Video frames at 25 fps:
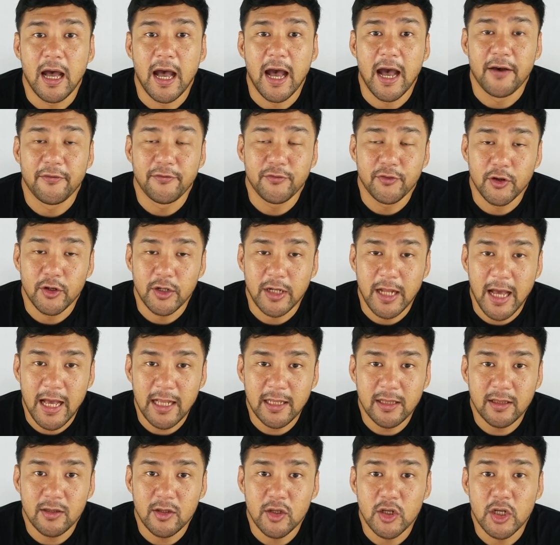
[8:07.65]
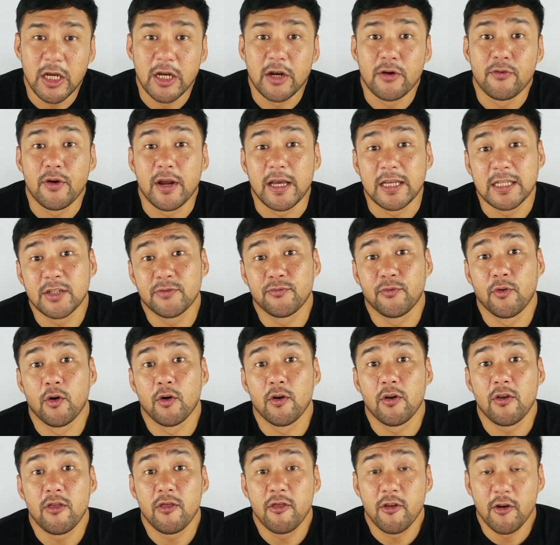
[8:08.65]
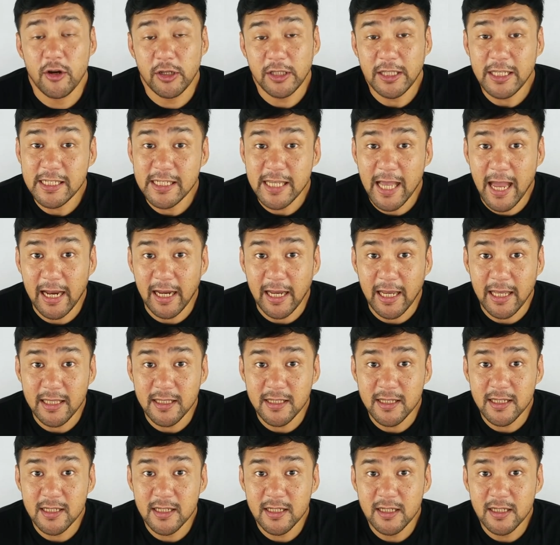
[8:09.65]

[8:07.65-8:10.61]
After that, you're gonna rest for thirty seconds.